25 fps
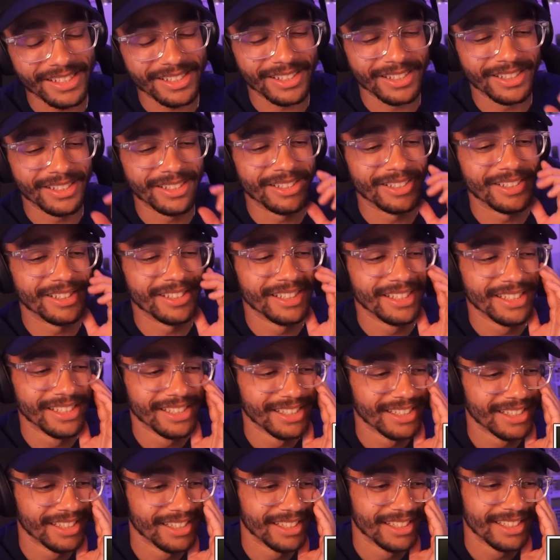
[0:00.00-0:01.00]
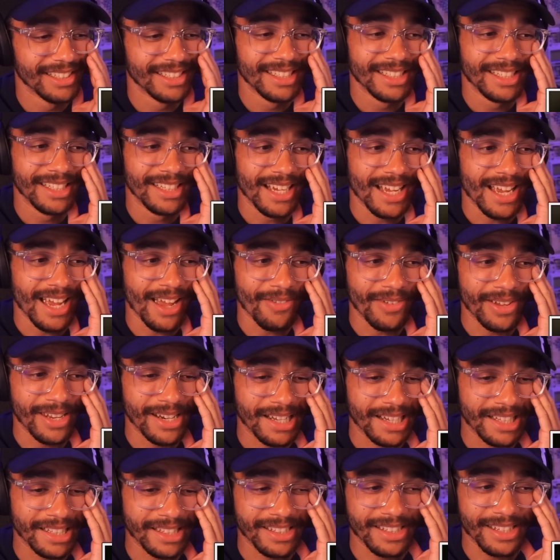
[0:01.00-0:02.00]
too. I mean,
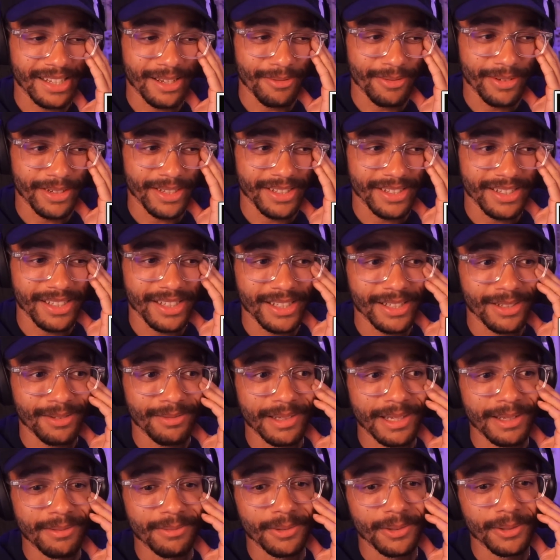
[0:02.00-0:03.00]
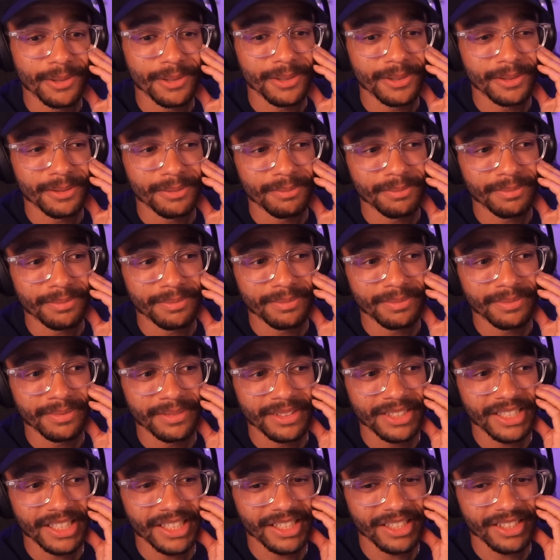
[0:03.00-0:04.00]
not in the same way as these people.
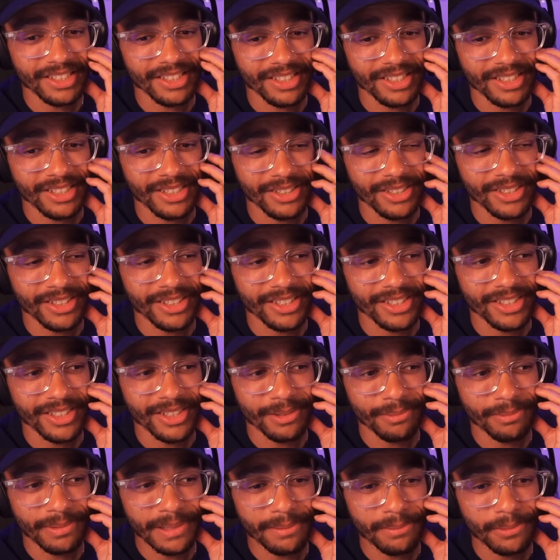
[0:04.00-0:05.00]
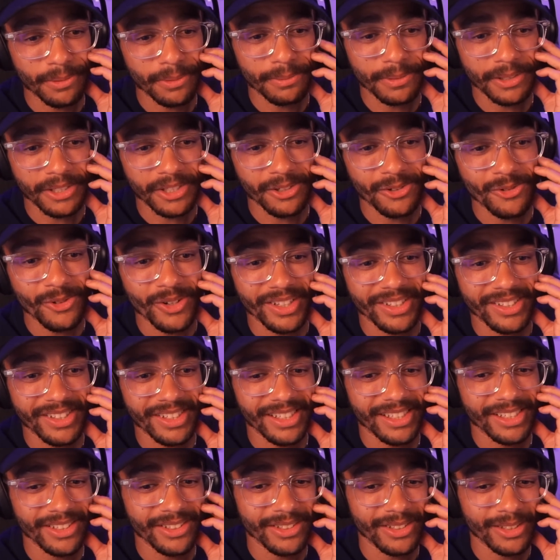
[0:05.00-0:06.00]
She doesn't just kill innocent people, but she wants
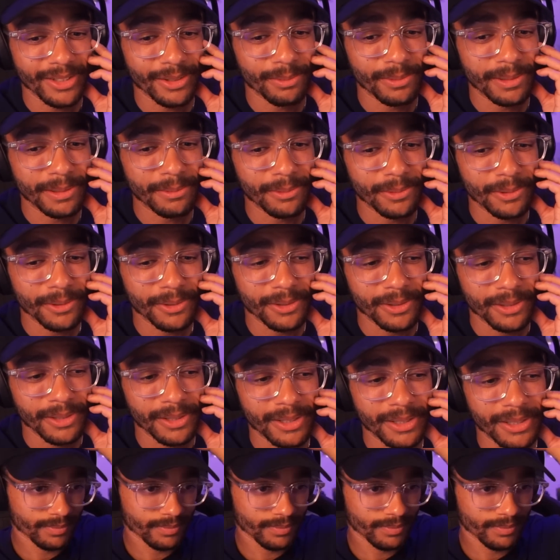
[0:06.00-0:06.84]
to kill these people.